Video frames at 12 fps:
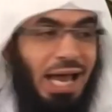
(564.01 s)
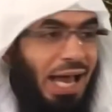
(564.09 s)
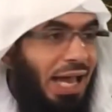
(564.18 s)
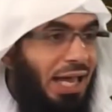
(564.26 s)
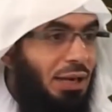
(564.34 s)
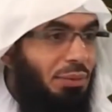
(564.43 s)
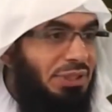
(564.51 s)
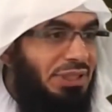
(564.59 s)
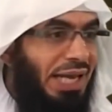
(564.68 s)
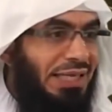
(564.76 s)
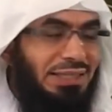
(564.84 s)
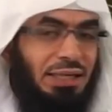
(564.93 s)
Ilm is
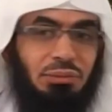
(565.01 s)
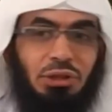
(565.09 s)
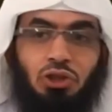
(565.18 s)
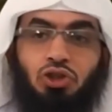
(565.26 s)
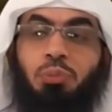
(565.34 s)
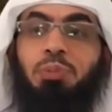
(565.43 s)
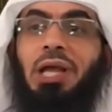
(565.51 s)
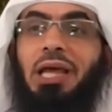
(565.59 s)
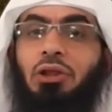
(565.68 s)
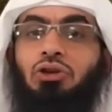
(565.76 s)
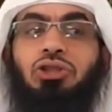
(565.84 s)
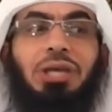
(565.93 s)
not something to play
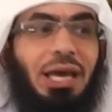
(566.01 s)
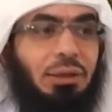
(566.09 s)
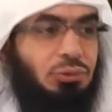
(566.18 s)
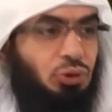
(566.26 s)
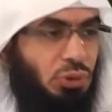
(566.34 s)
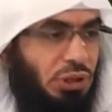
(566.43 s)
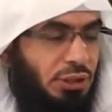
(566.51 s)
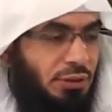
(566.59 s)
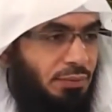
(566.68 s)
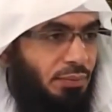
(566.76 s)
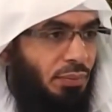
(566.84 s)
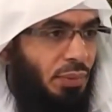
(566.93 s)
those games with.